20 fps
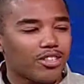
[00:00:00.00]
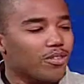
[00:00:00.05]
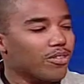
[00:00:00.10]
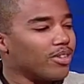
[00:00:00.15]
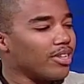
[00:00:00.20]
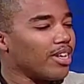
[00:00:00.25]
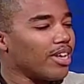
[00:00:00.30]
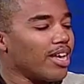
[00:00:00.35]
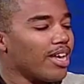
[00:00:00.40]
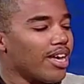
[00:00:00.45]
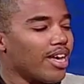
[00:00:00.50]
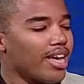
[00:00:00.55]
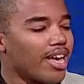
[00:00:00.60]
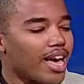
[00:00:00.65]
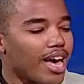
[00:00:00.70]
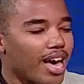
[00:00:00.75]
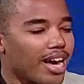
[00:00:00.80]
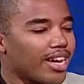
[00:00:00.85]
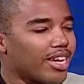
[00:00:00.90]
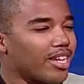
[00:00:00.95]

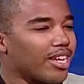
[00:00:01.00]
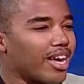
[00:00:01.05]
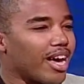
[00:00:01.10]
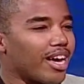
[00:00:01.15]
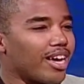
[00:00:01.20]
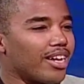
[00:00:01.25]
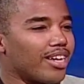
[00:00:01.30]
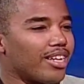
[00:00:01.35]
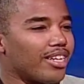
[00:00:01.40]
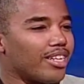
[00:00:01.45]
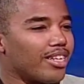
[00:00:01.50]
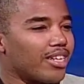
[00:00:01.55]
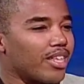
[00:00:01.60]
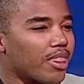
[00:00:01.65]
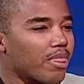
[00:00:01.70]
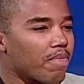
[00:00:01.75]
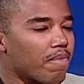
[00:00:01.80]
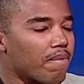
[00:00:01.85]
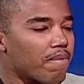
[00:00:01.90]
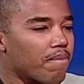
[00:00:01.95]
You've done community
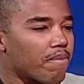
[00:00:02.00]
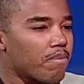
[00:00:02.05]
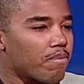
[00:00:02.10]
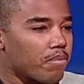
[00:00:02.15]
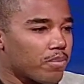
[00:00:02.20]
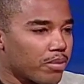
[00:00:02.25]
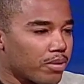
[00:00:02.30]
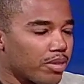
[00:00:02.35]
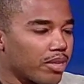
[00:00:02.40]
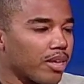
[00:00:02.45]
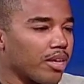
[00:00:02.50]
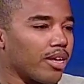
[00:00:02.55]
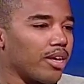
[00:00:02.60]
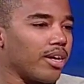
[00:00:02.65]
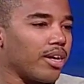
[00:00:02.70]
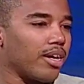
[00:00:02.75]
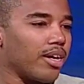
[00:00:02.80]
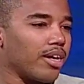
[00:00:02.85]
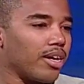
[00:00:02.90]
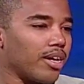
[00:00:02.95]
theater before? Did you do
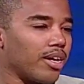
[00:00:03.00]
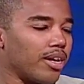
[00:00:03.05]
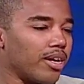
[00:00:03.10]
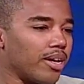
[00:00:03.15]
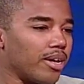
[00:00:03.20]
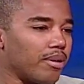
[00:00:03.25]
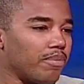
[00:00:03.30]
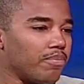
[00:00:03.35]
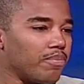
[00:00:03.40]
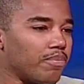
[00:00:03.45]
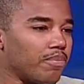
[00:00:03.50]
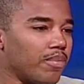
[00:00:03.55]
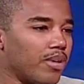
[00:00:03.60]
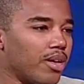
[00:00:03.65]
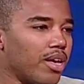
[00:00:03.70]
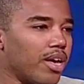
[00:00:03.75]
theater in high school?